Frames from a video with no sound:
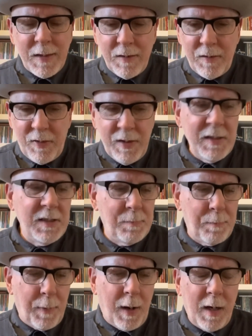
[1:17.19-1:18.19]
This
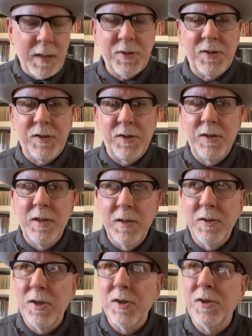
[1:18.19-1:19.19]
box
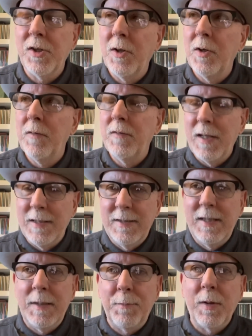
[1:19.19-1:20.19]
deserved a
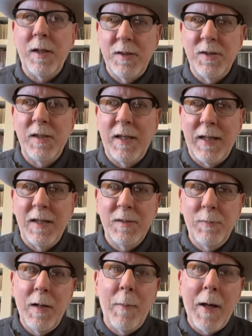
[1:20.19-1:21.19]
deep listening, and it's
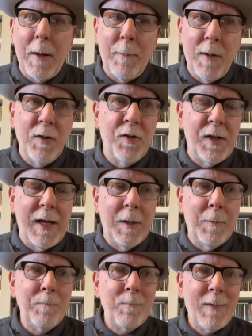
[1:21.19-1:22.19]
been about a month now.